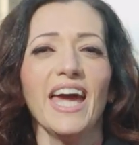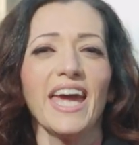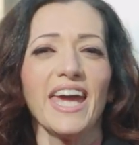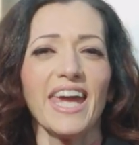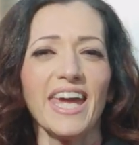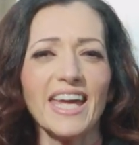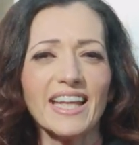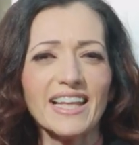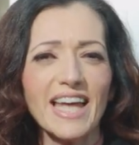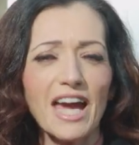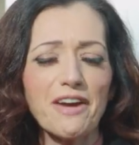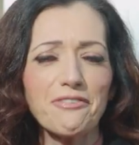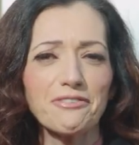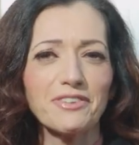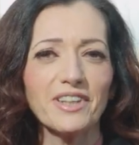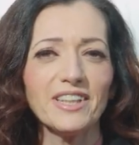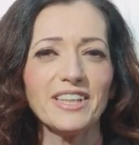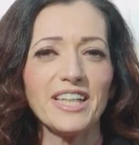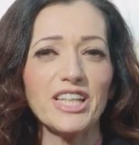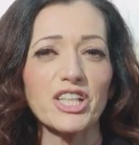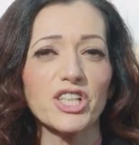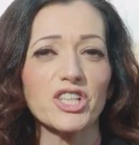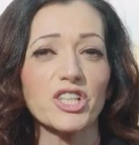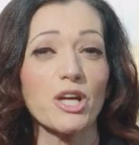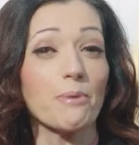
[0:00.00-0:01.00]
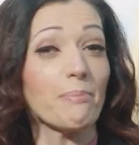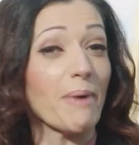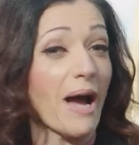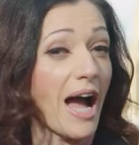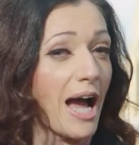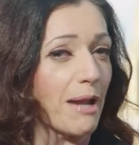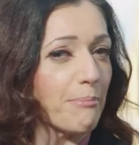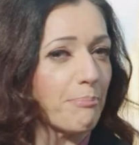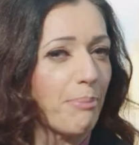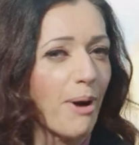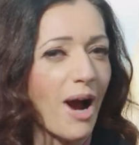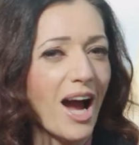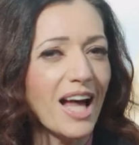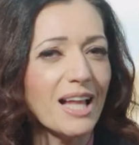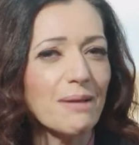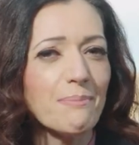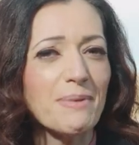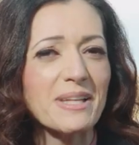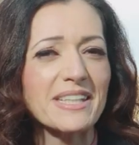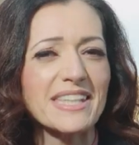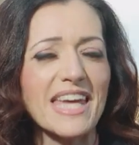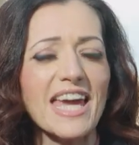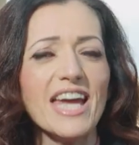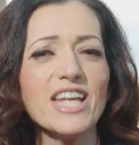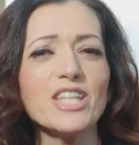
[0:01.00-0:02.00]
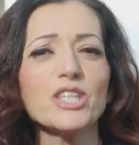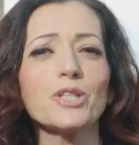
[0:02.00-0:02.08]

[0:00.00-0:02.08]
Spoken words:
he left the leadership and Parliament in